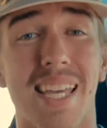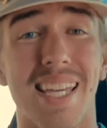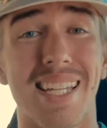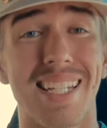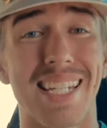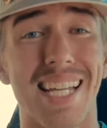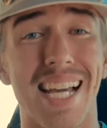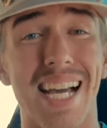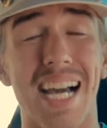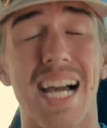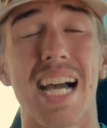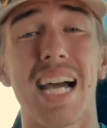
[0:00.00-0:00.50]

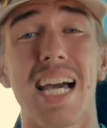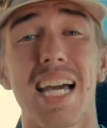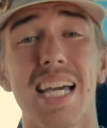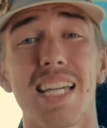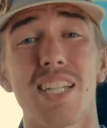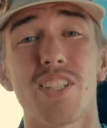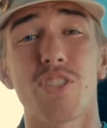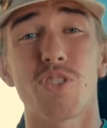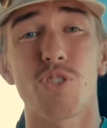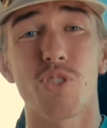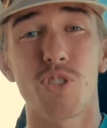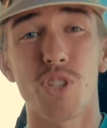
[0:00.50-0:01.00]
And
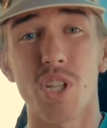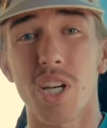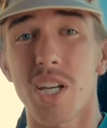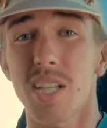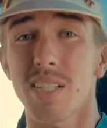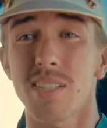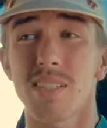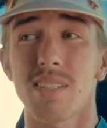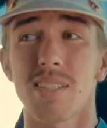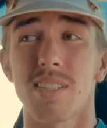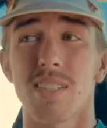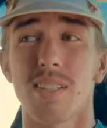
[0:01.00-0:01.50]
I
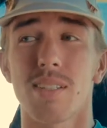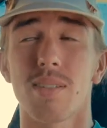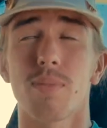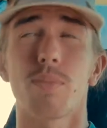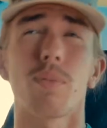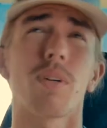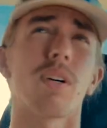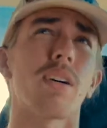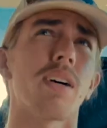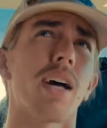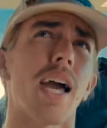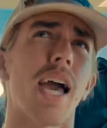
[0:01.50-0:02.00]
just,
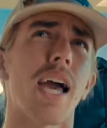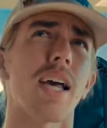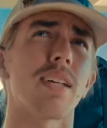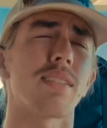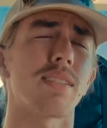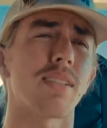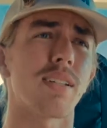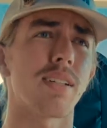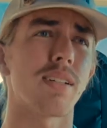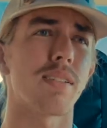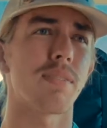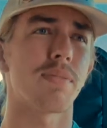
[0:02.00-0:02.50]
well,
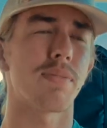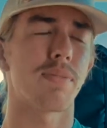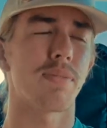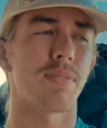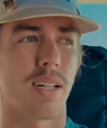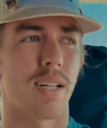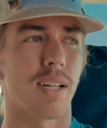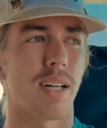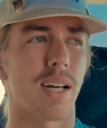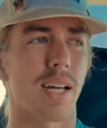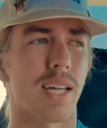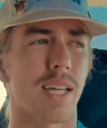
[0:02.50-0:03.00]
as of,
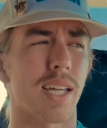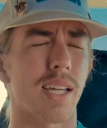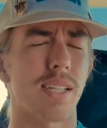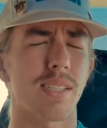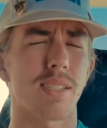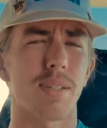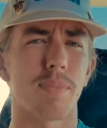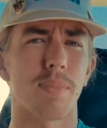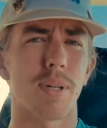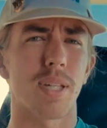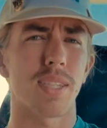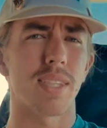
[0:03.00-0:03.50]
I
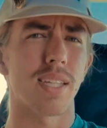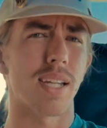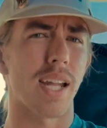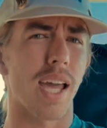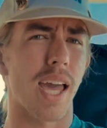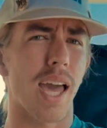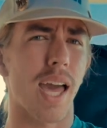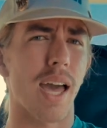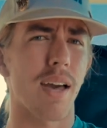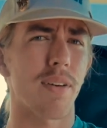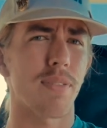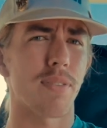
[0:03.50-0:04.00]
guess, a month and a
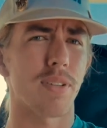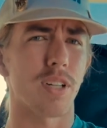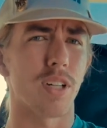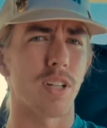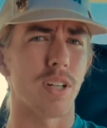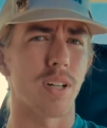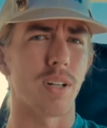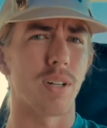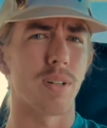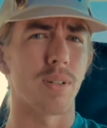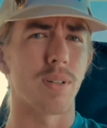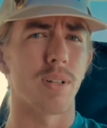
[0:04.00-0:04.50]
half
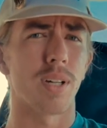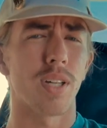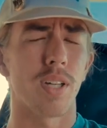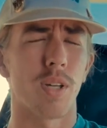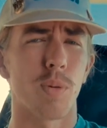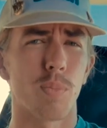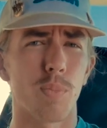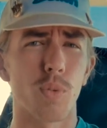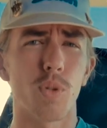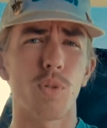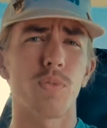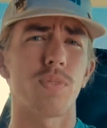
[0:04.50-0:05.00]
ago,
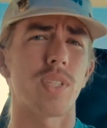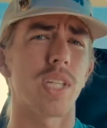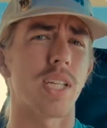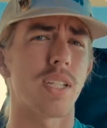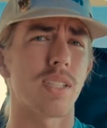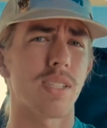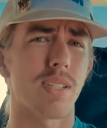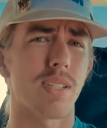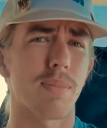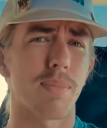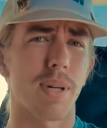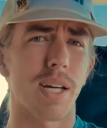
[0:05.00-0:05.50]
moved
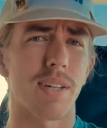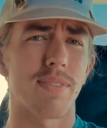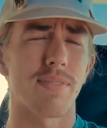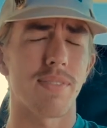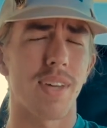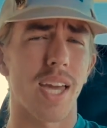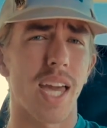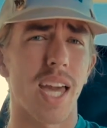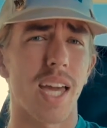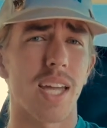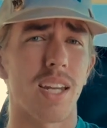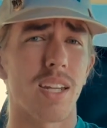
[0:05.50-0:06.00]
into my
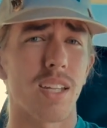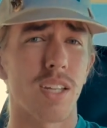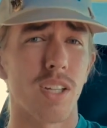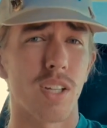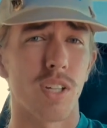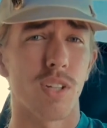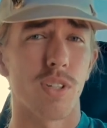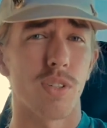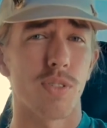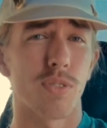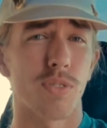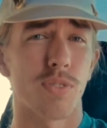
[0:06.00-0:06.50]
van
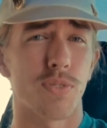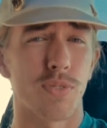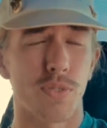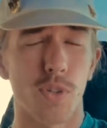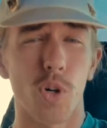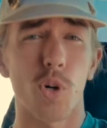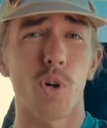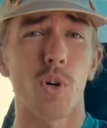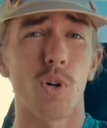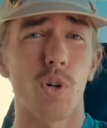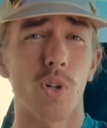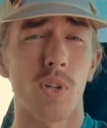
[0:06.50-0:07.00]

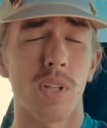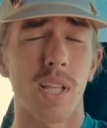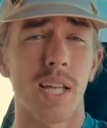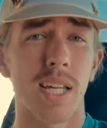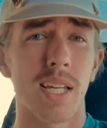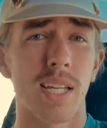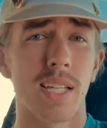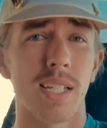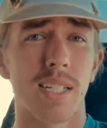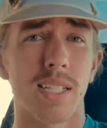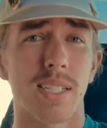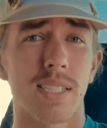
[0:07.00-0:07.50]
full
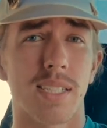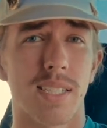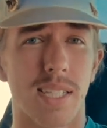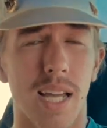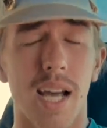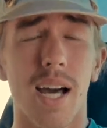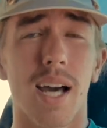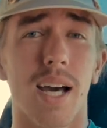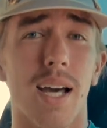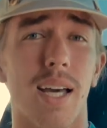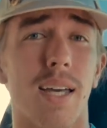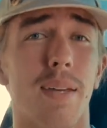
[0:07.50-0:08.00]

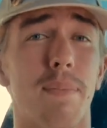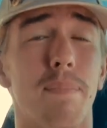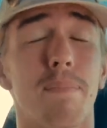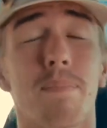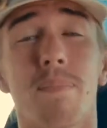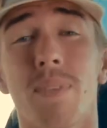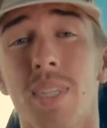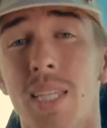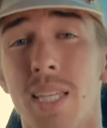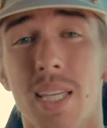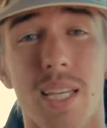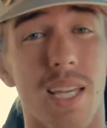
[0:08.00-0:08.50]
time.
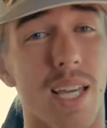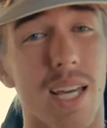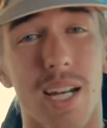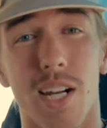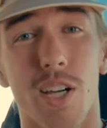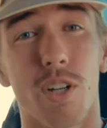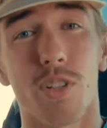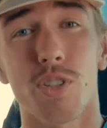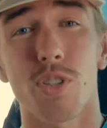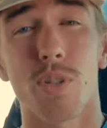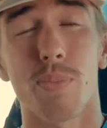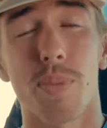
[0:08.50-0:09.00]
And I
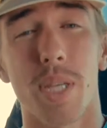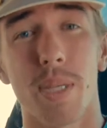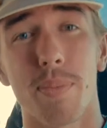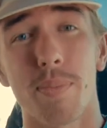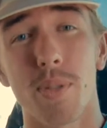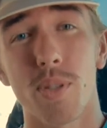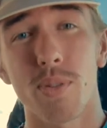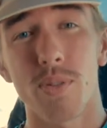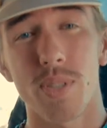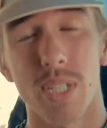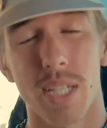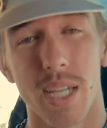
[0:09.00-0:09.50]
also make
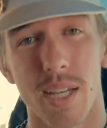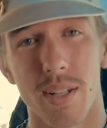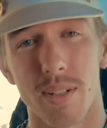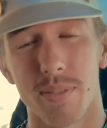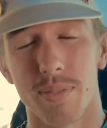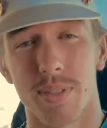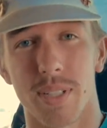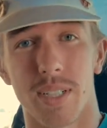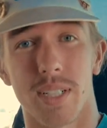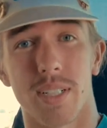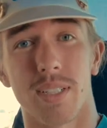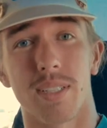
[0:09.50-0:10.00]
music out of
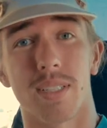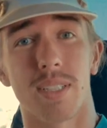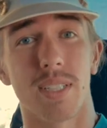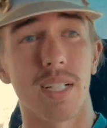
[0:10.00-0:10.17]
here.